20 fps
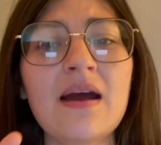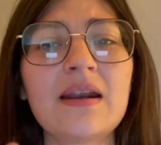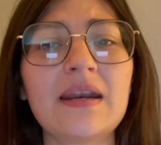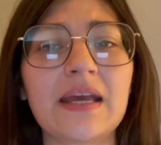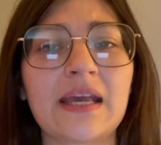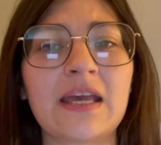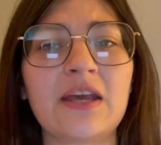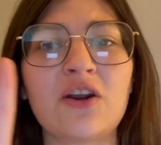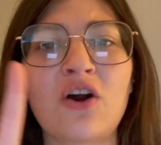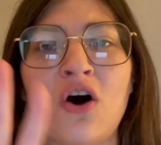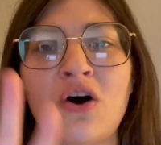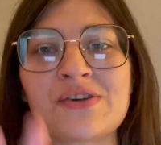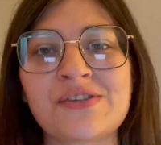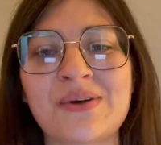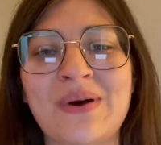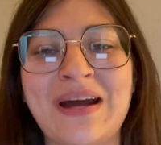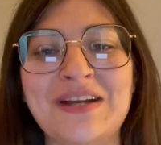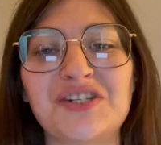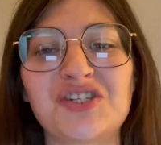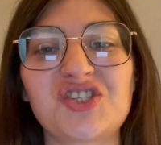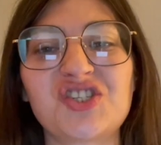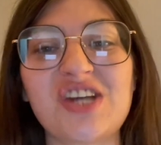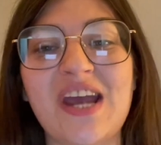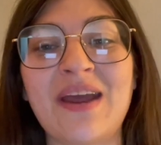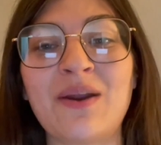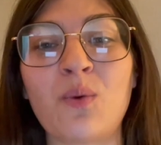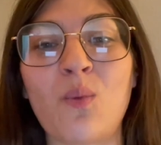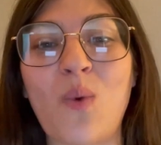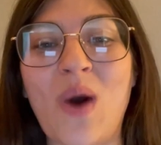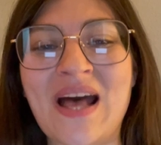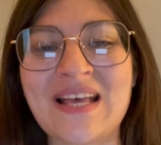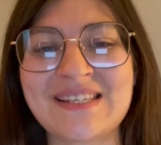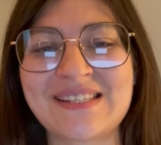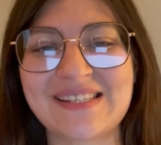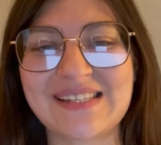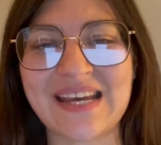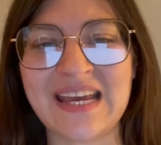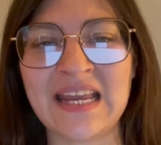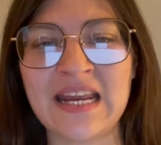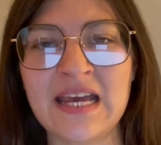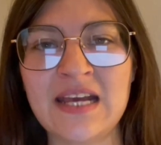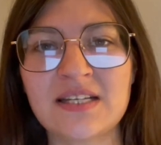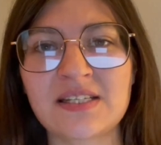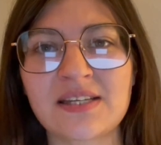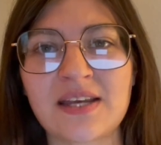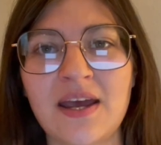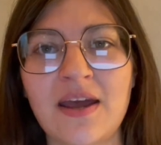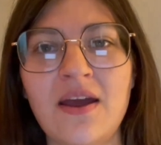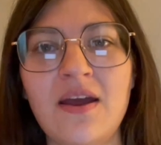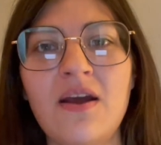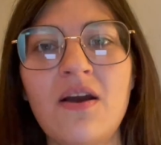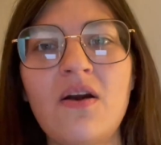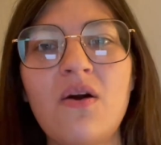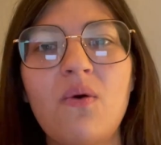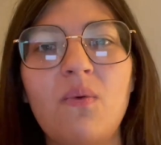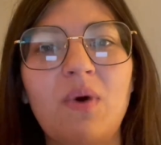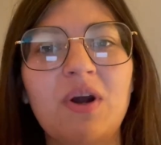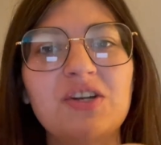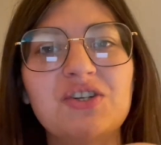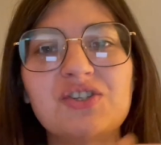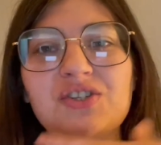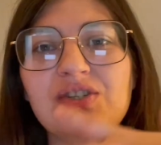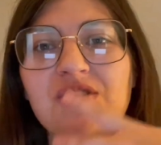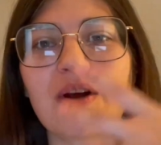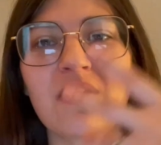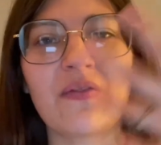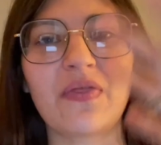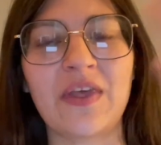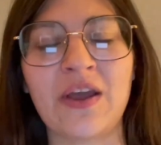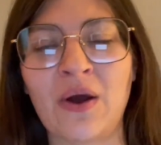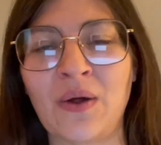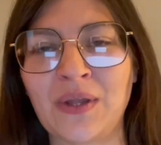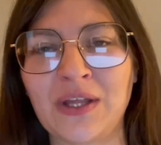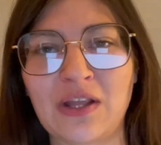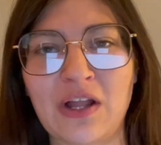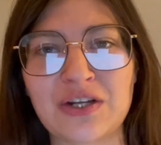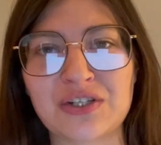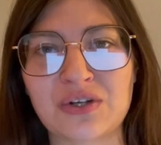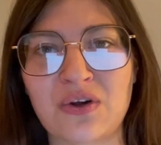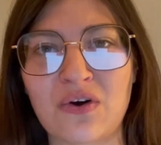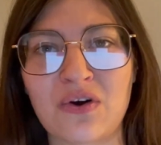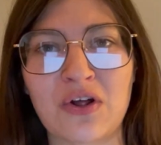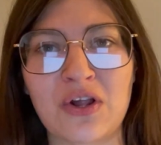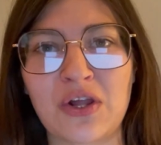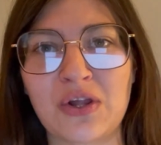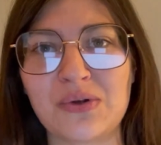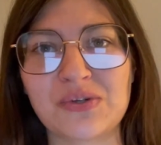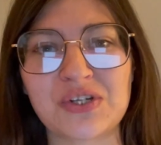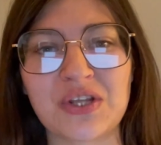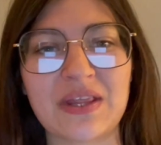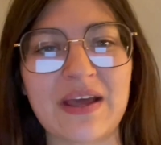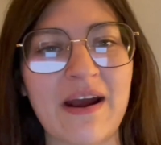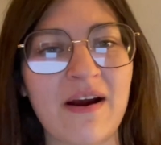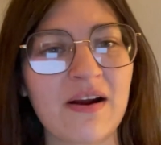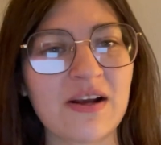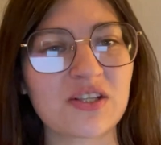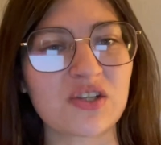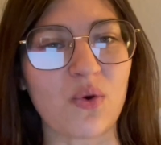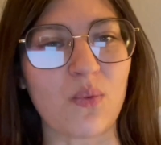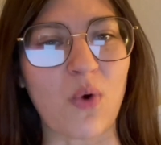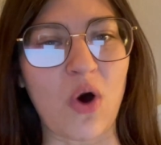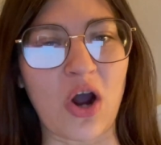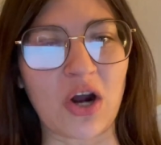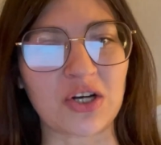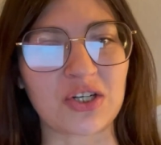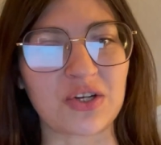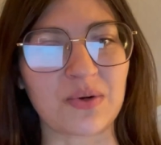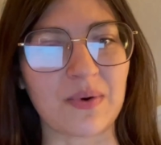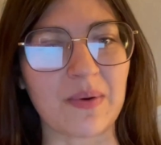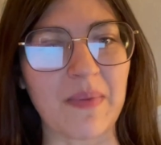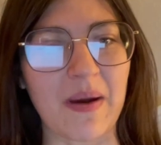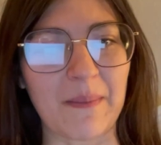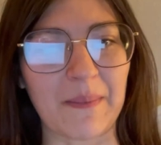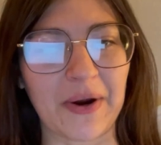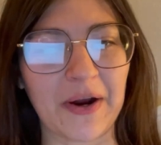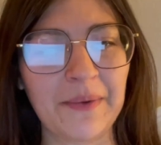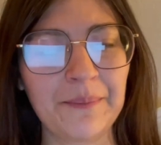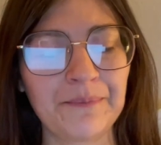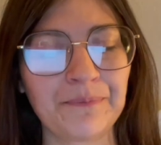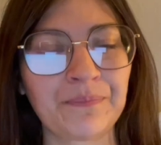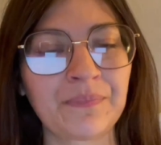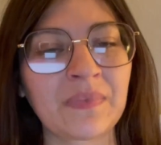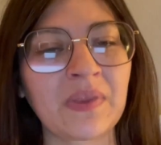Nikita also had Shane West in it, which the only logical conclusion there is A Walk to Remember.